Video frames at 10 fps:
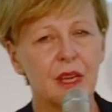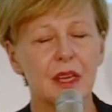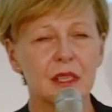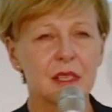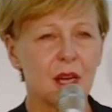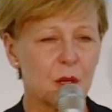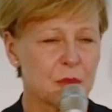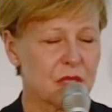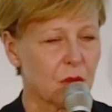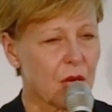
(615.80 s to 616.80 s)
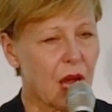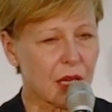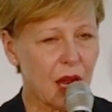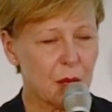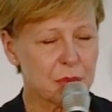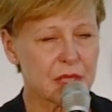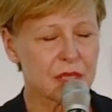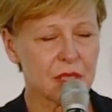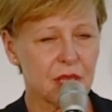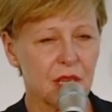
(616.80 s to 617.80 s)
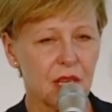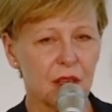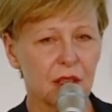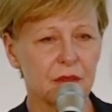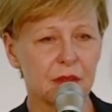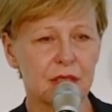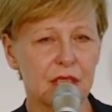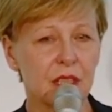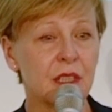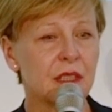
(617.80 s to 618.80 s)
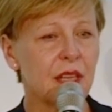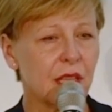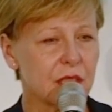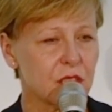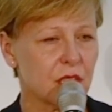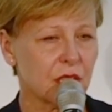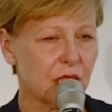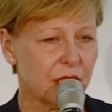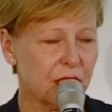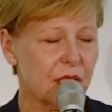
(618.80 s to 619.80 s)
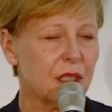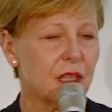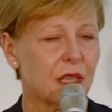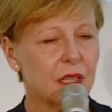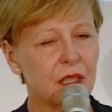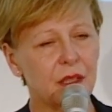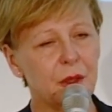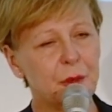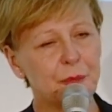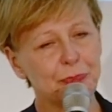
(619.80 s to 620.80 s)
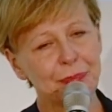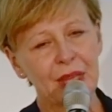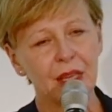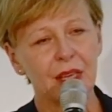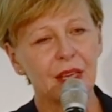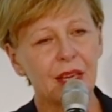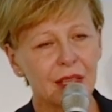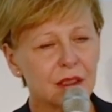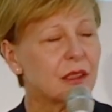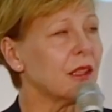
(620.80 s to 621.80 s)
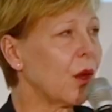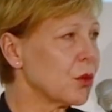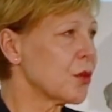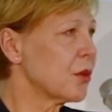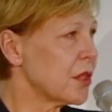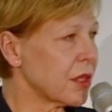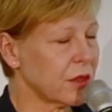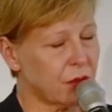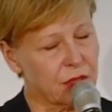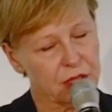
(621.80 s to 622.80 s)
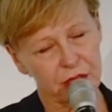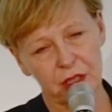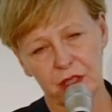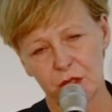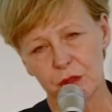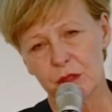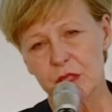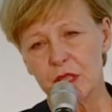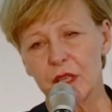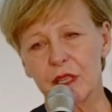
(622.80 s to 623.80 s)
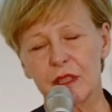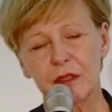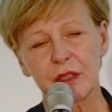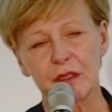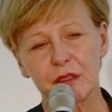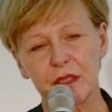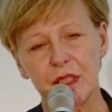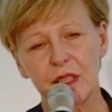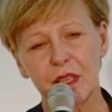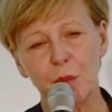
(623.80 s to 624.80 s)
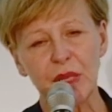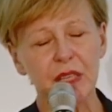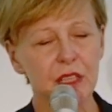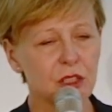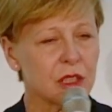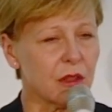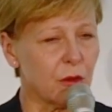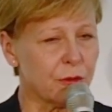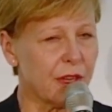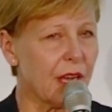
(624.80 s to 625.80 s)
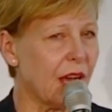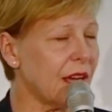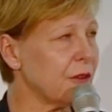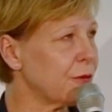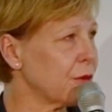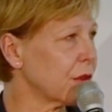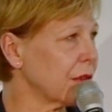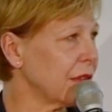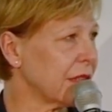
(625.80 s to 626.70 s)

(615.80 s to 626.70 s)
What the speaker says: XApps or RApps that intelligently handle also the security issues. The application of AI for